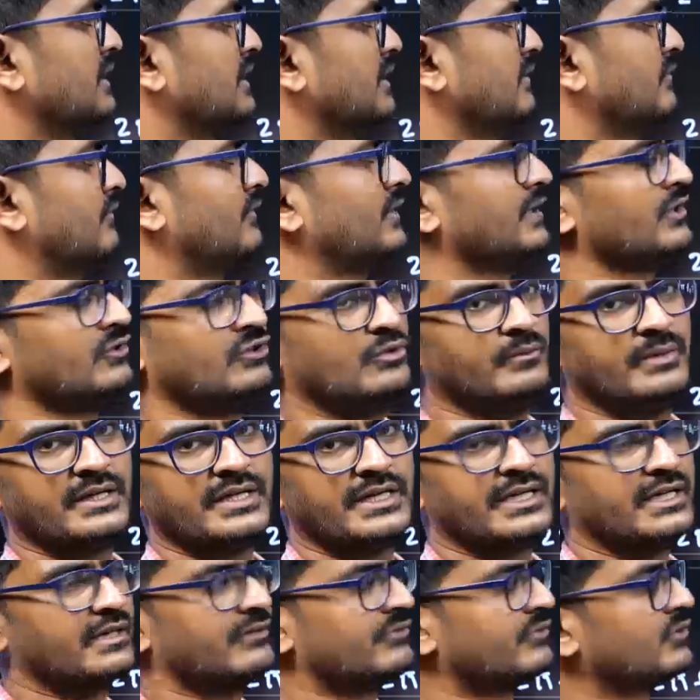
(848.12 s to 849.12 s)
F1 you will be
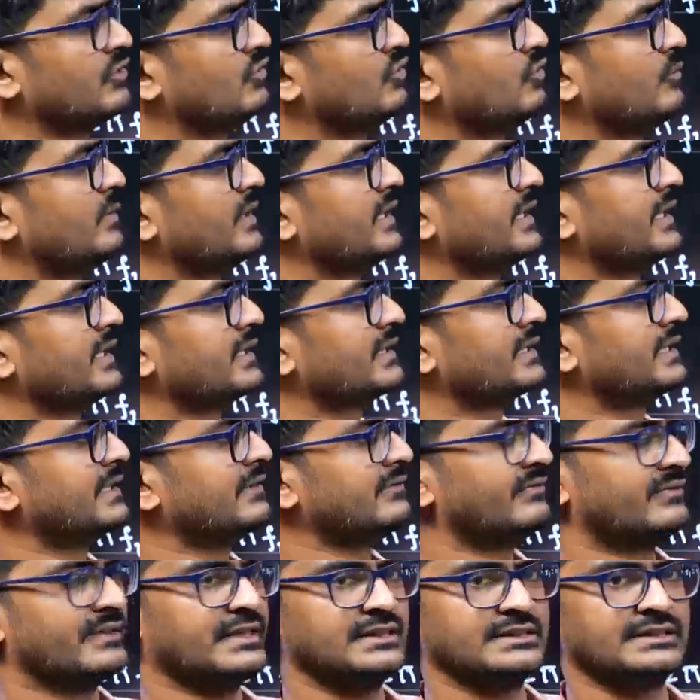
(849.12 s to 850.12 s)
getting, F2 you will be getting. The
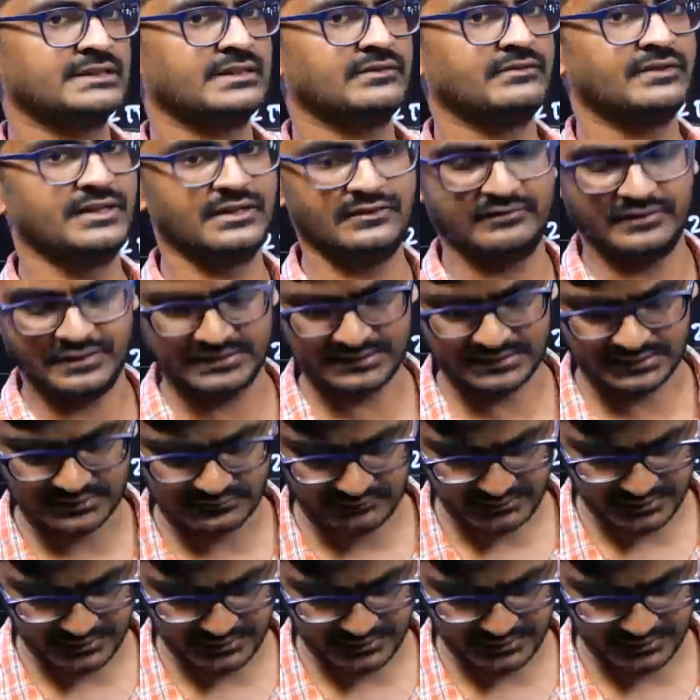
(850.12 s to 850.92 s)
difference in the frequencies